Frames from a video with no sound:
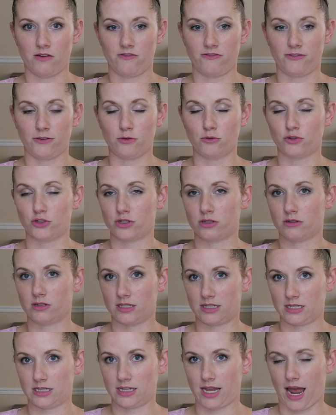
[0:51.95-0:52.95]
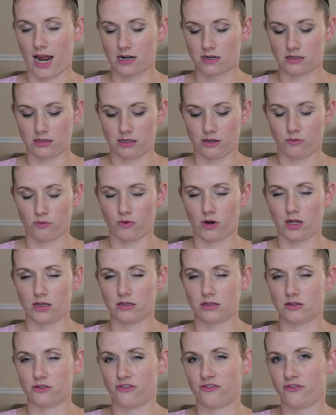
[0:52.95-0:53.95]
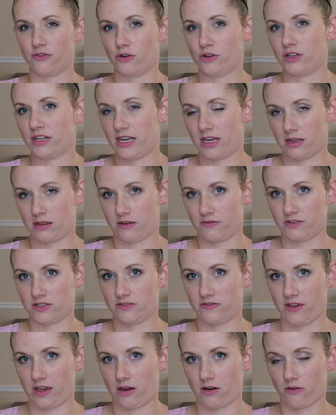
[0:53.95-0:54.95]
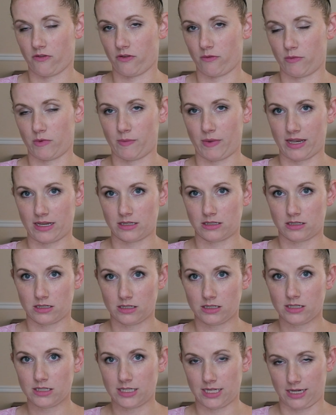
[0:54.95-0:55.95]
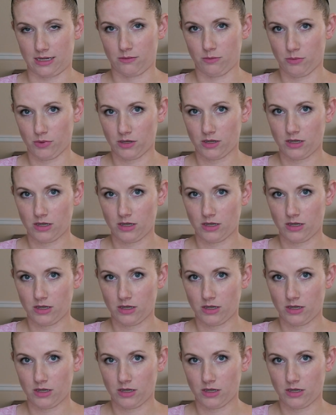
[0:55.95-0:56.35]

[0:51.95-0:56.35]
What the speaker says: fusion, the syndactyly, runs the full length of his finger from the base to the tip.